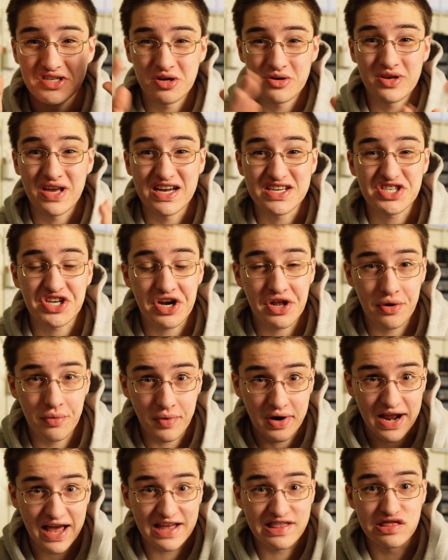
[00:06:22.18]
So yesterday
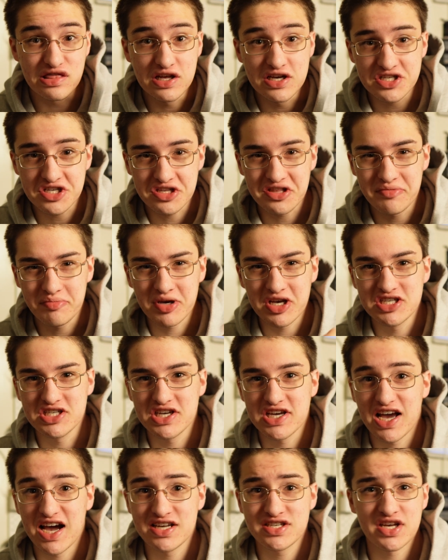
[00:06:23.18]
when I listed the P
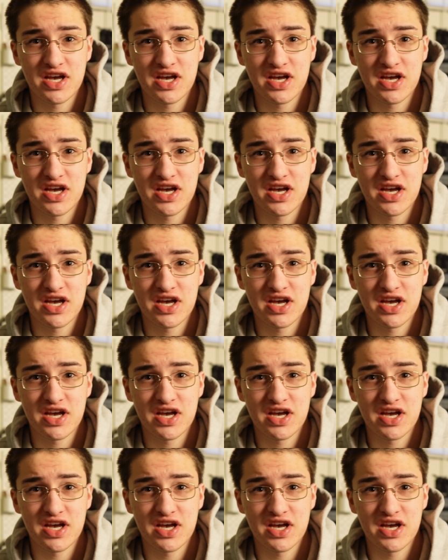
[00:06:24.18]
C, I